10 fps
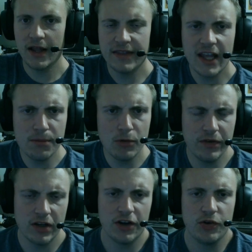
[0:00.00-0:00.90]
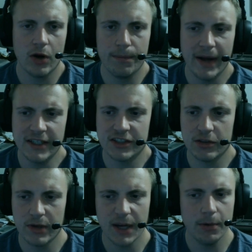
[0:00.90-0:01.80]
And then moving on to our bench,
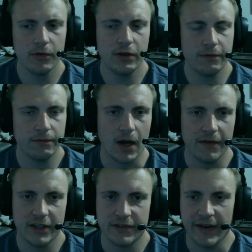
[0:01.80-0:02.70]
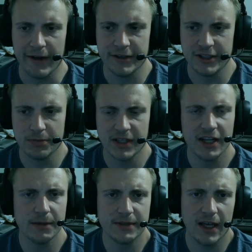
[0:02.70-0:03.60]
there were a couple of real obvious values that
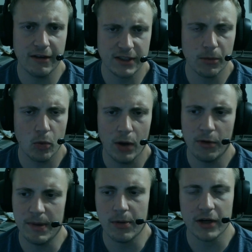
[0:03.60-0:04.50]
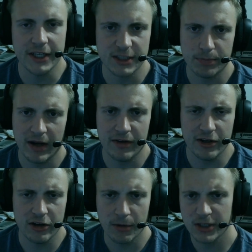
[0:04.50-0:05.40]
presented themselves. Number 1 would be Marquise Brown
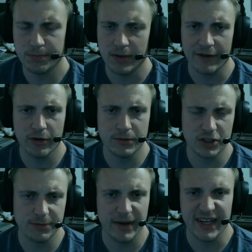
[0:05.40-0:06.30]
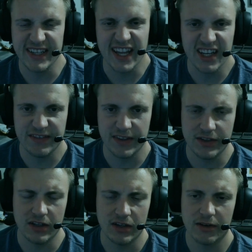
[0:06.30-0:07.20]
here. On most platforms, you're spending $10 to
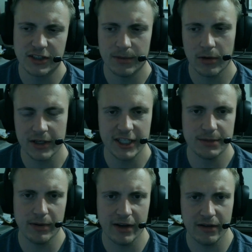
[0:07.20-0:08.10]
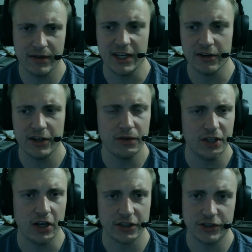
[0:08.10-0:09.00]
$15 on Marquise Brown. Here, he only
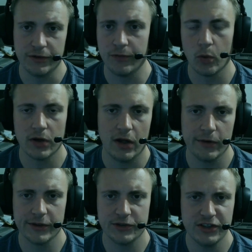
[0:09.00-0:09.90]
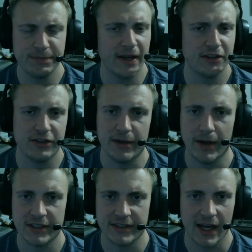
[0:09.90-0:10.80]
costs you $4, so he's basically a
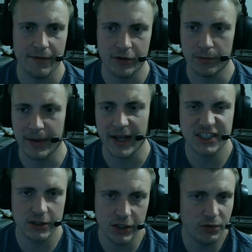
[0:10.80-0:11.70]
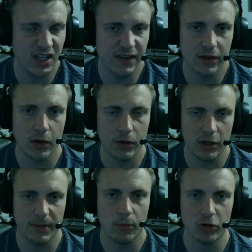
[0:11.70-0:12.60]
must-add for your bench. You could even go a
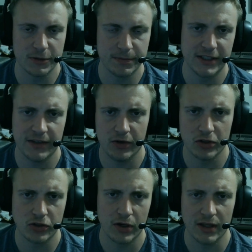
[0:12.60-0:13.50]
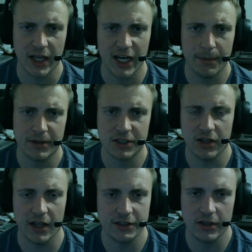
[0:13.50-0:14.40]
little bit more expensive on your starting lineup and just
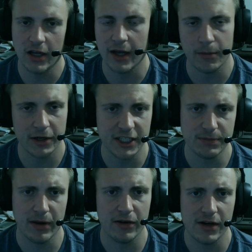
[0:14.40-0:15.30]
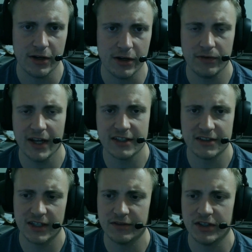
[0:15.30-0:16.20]
slot Marquise Brown into your flex
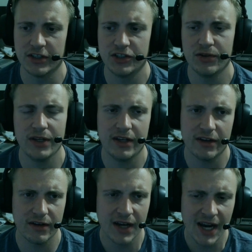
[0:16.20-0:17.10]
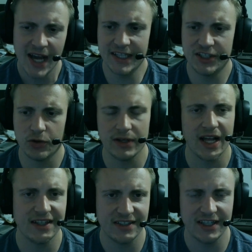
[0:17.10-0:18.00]
instead of Jerry Jeudy here. I think Jordan
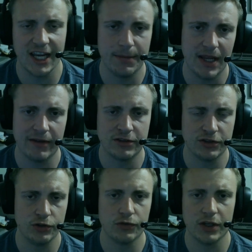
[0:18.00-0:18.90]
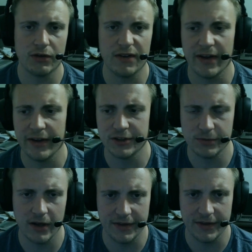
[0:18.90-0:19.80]
Addison and Gabe Davis are 2 really great values as
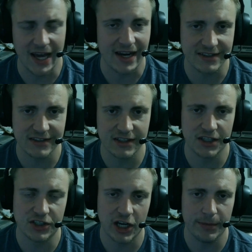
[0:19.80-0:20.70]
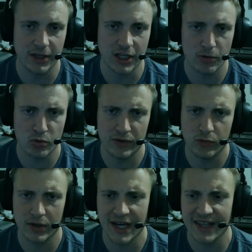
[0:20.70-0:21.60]
well. I think Addison's got a shot to be a top
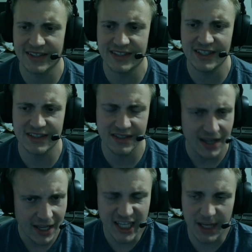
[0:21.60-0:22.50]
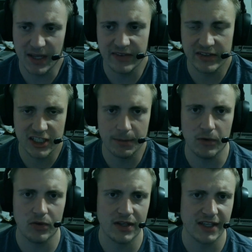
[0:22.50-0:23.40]
24 guy this season. Gabe Davis is going to
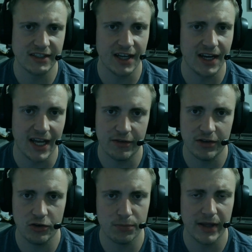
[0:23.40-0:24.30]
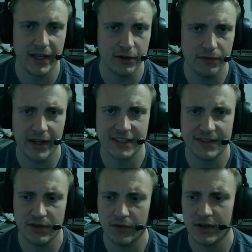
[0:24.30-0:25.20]
be a really nice guy to have that you can play in your flex
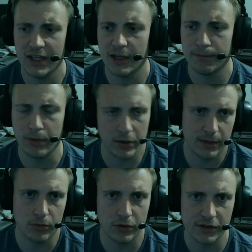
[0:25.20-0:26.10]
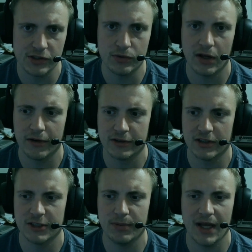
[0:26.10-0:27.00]
if you ever need him. Both of them are only $2
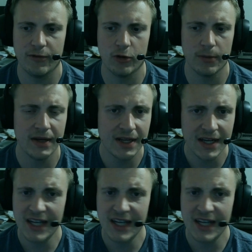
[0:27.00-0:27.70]
on this platform.